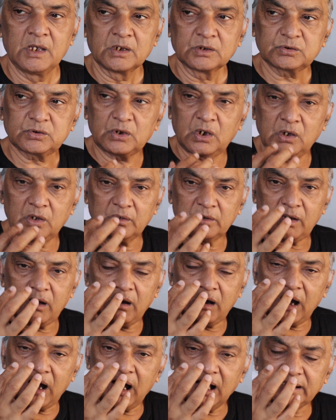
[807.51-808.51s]
So,
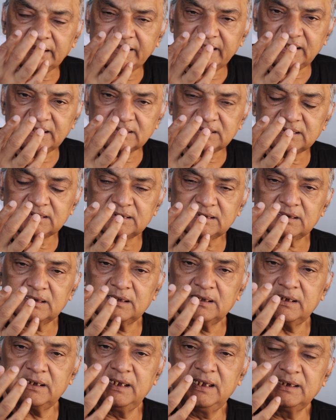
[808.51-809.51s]
all these,
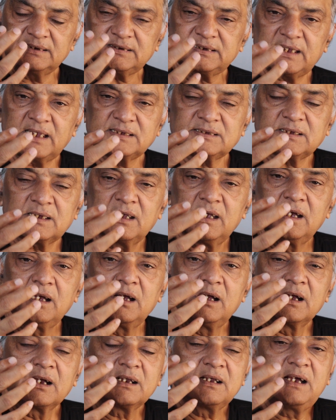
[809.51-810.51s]
he says,
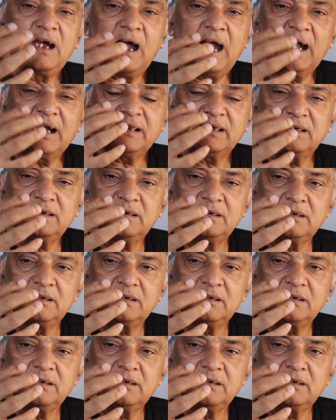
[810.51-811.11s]
God,